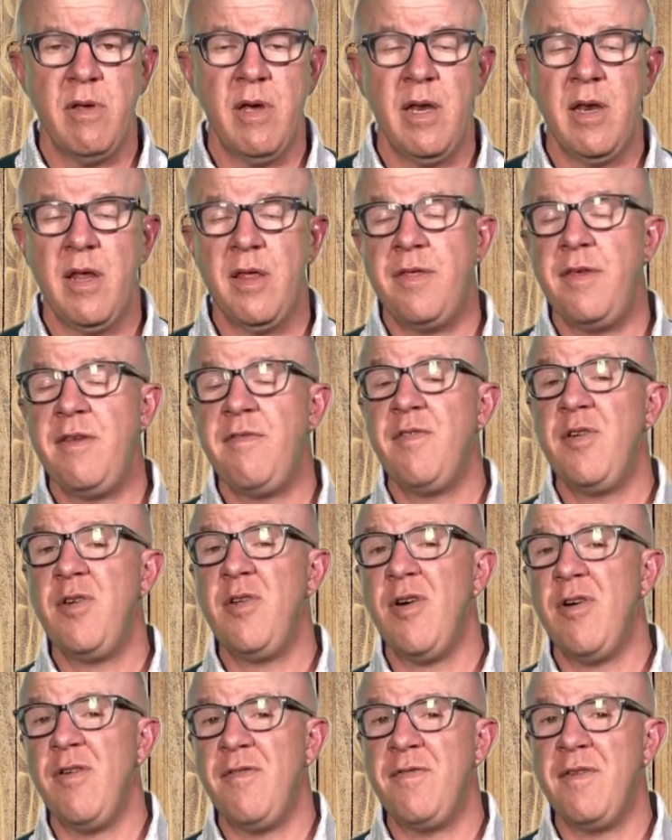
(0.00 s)
And I think
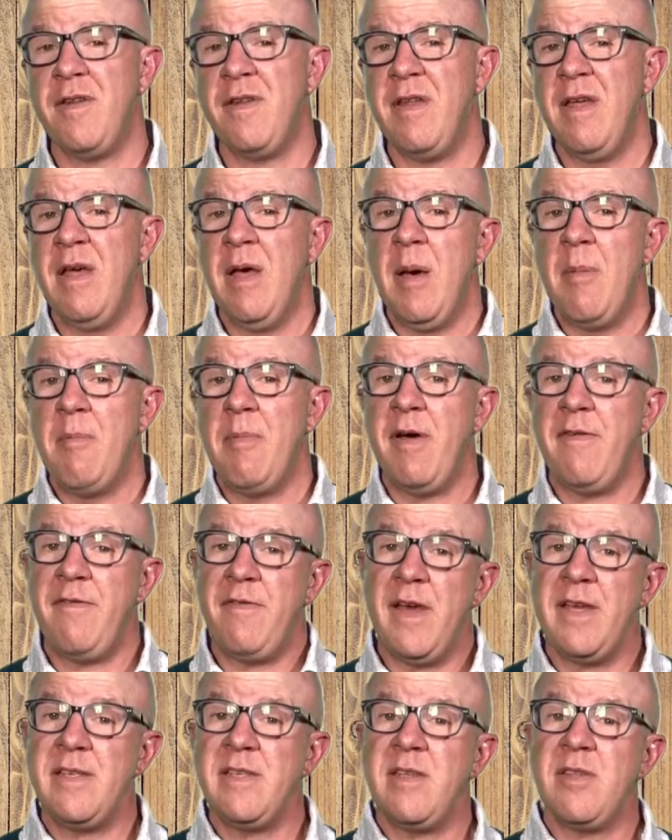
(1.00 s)
very often by
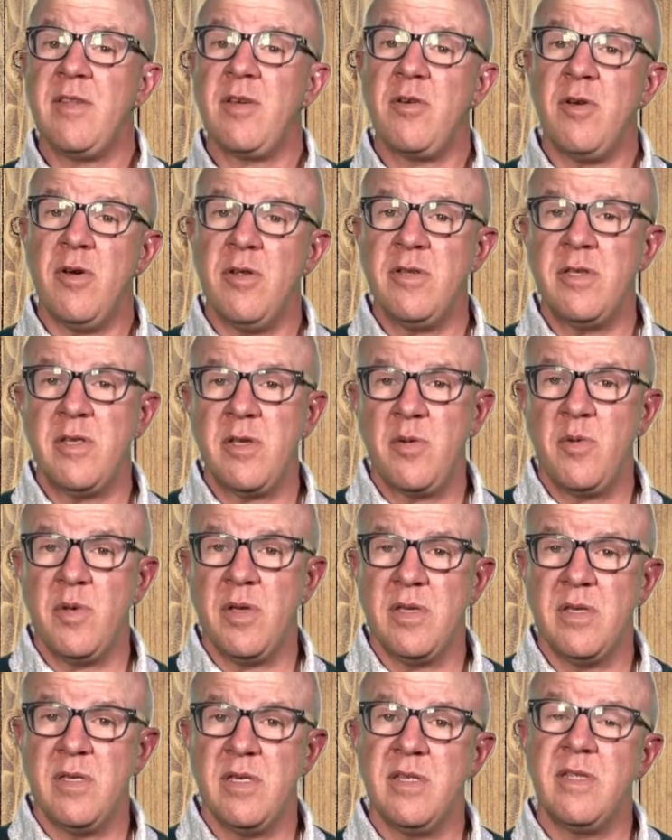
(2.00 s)
facing the
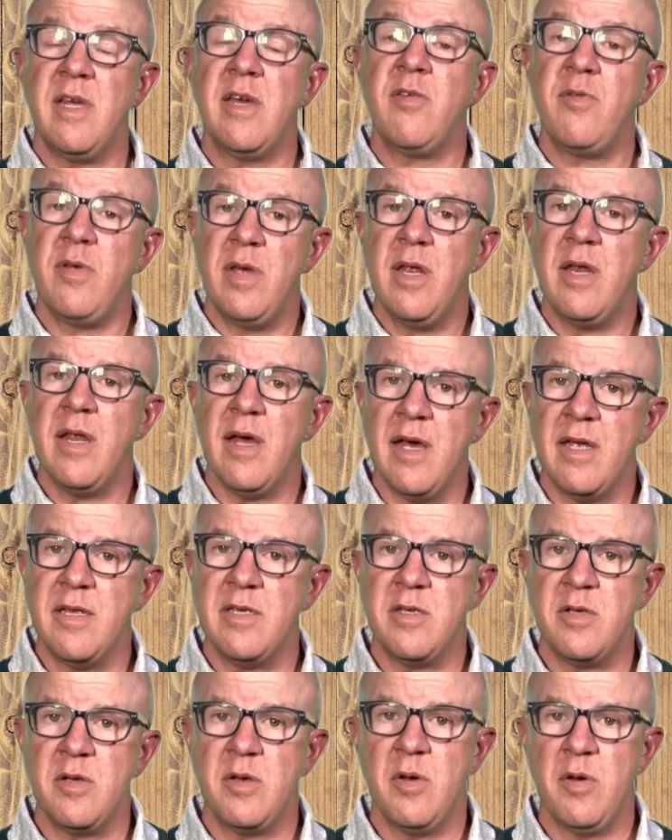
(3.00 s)
consequences, they
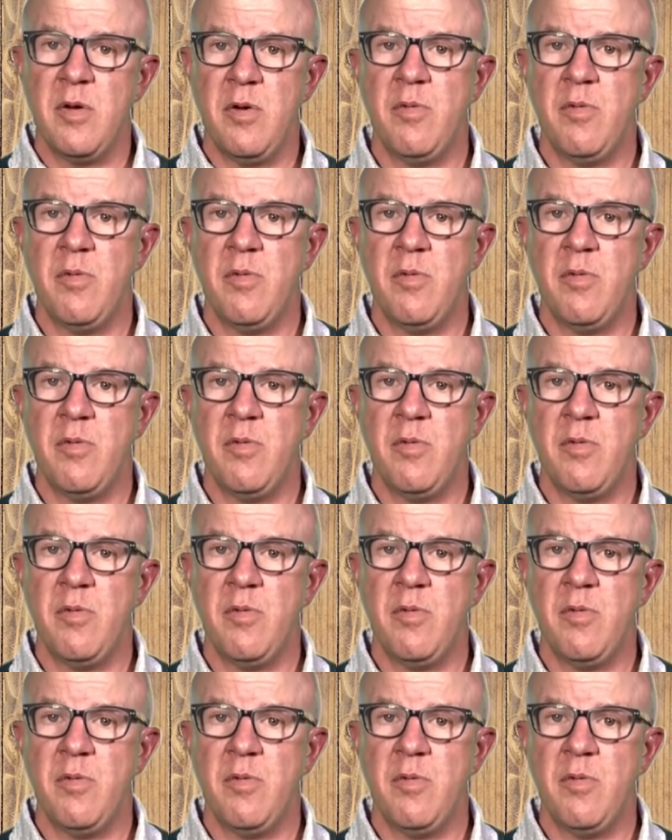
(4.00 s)
realize